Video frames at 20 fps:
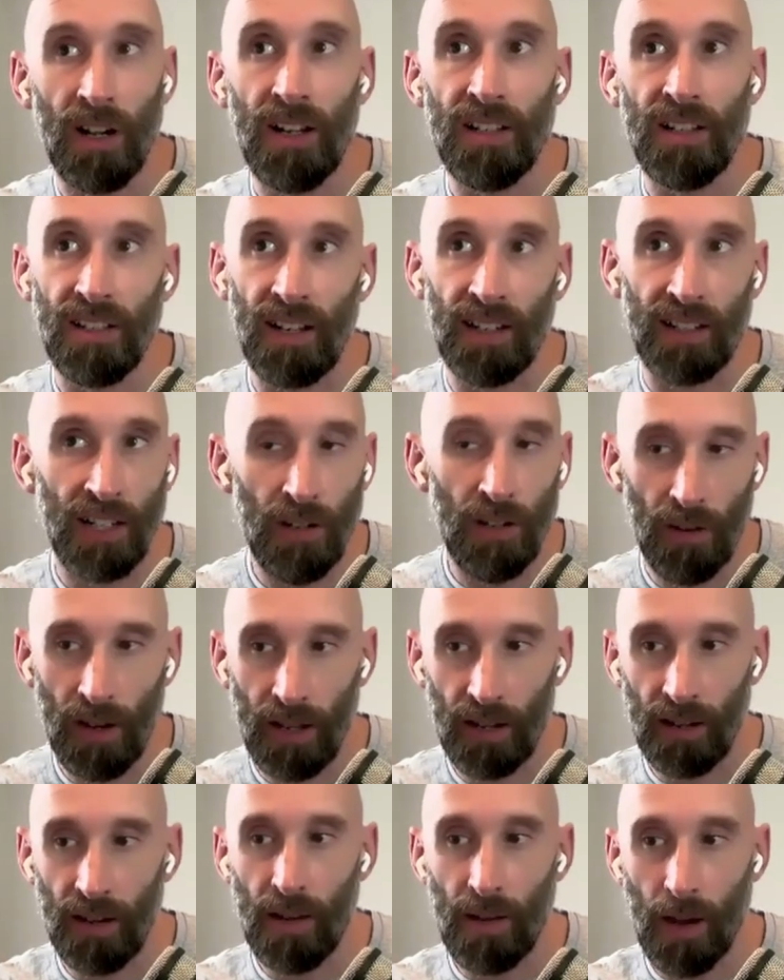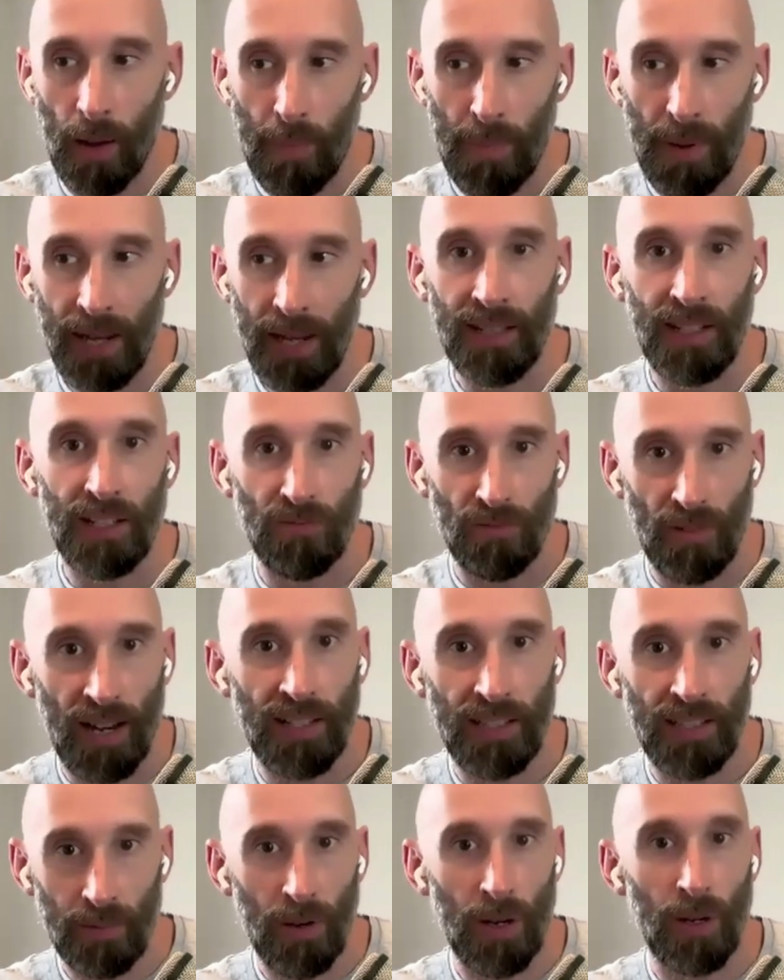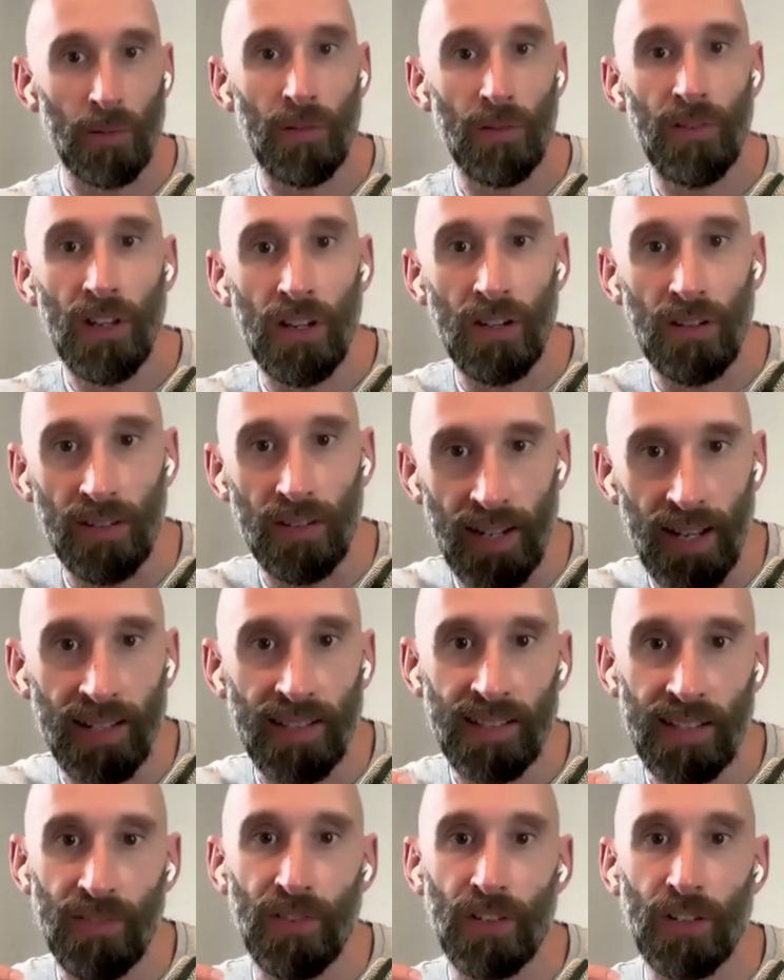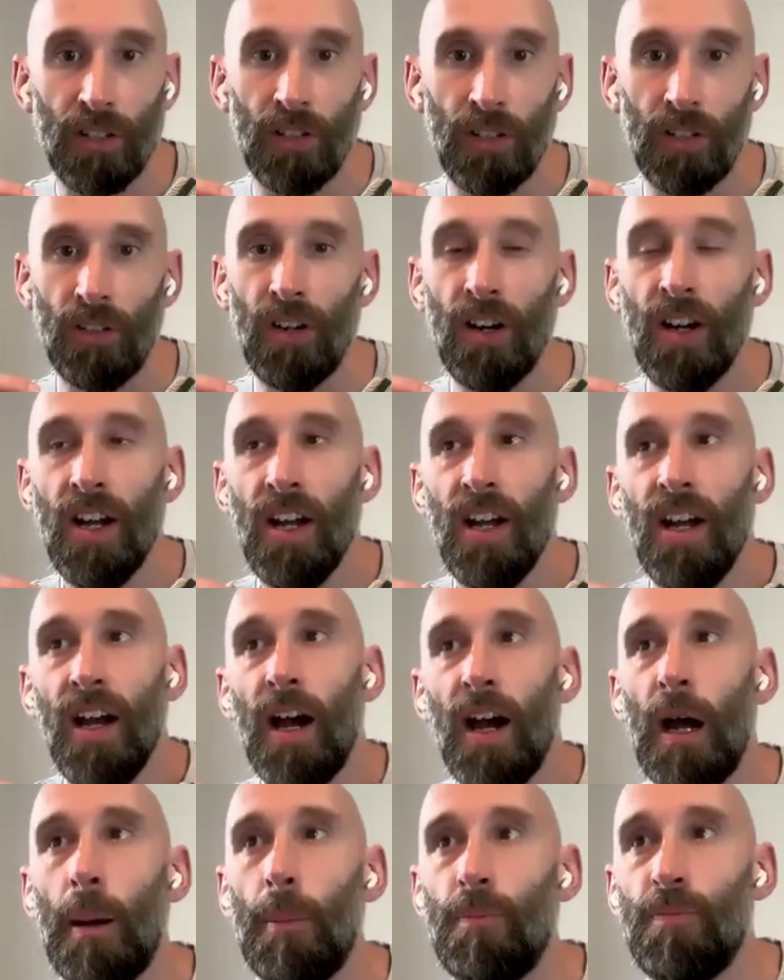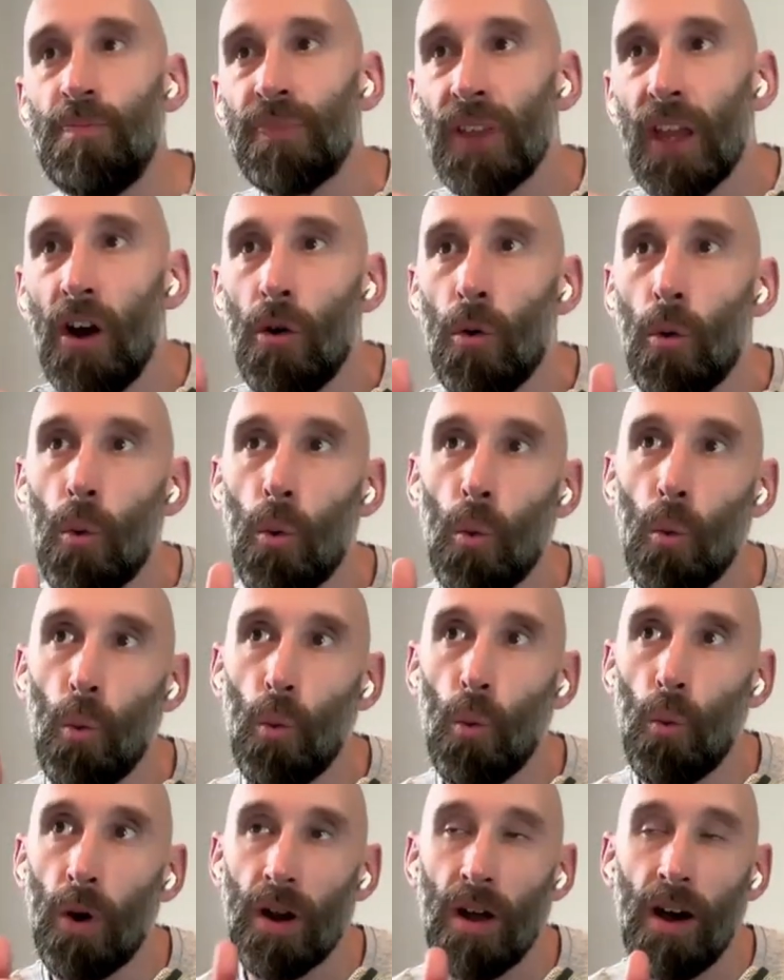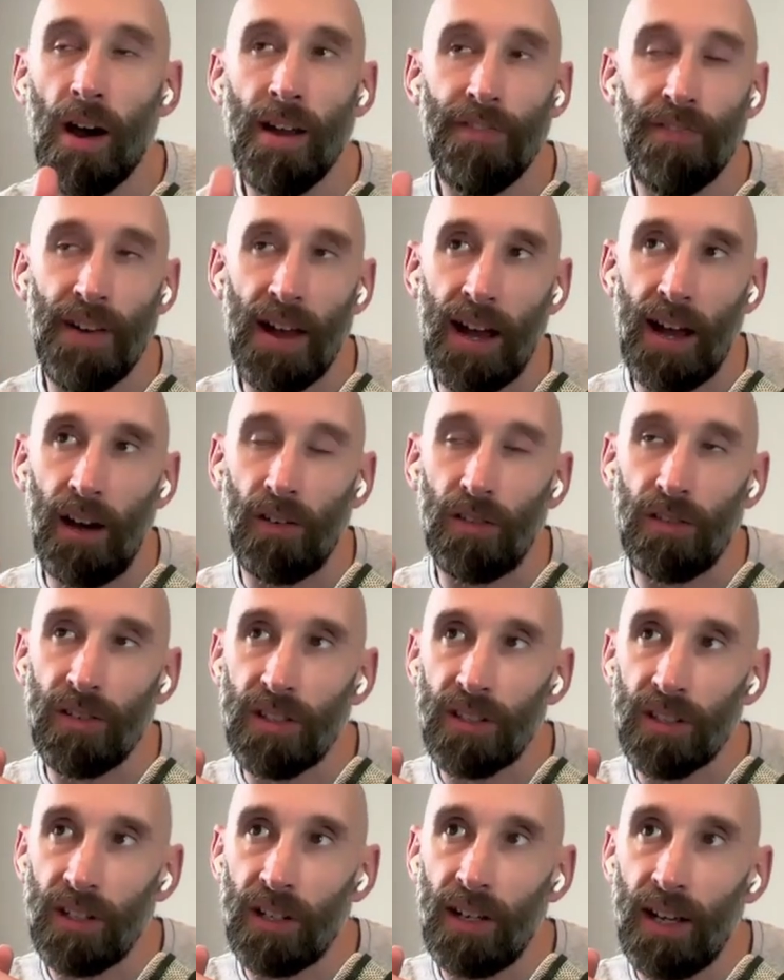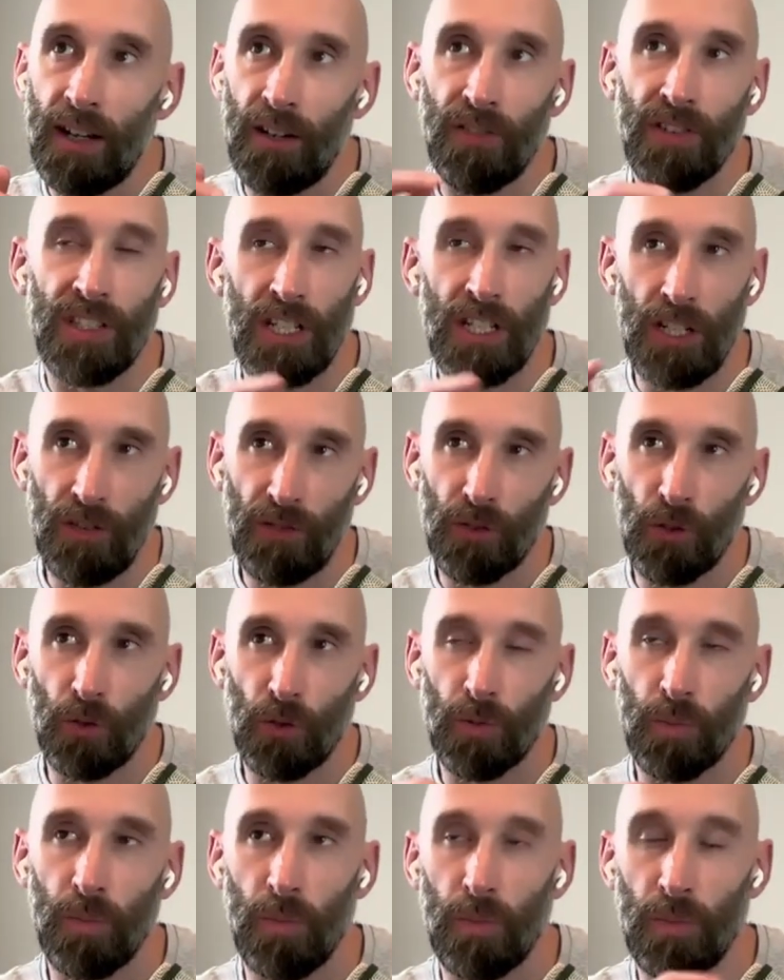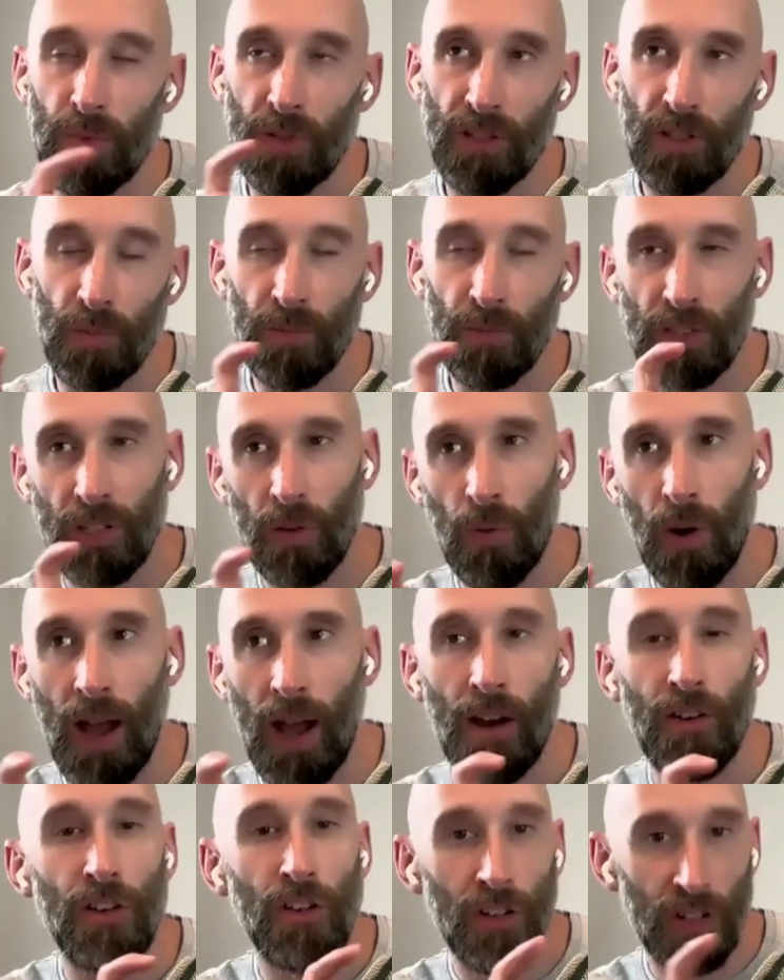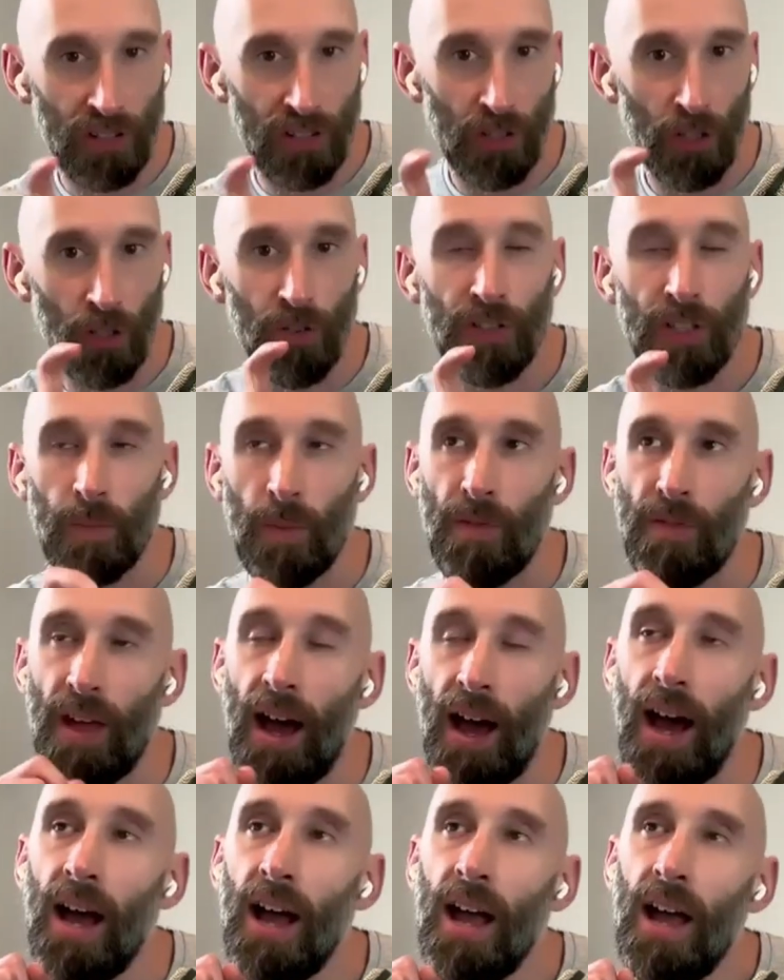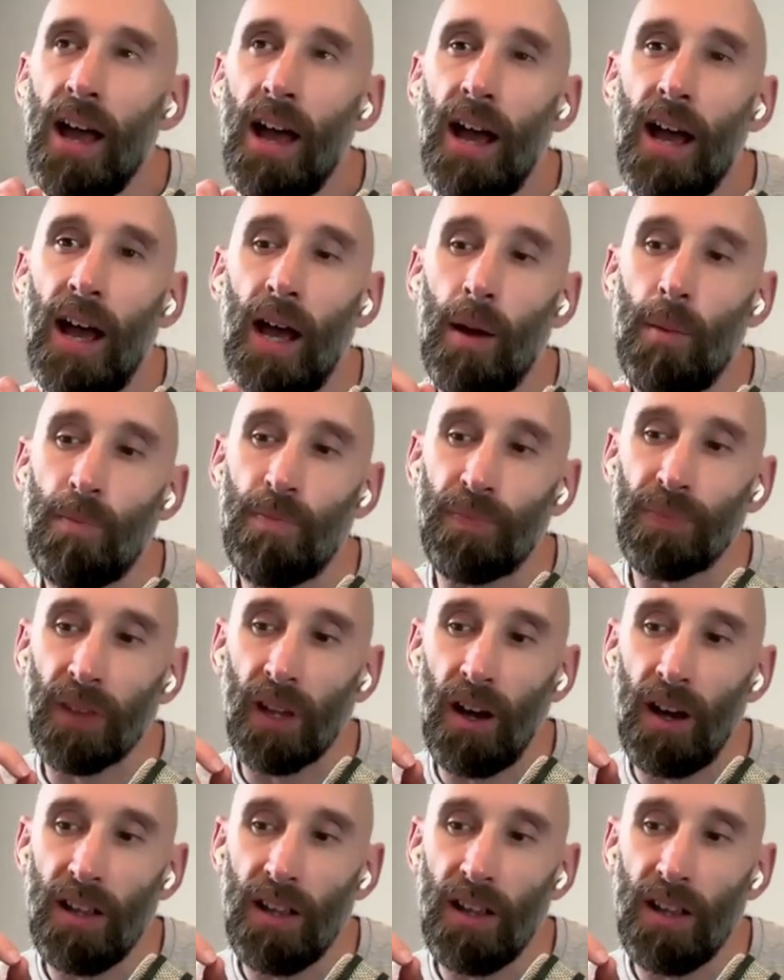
clients are like, no, I pay this rate to work with you. And that's difficult. What I found, and obviously you've talked somewhat how you can solve some of that.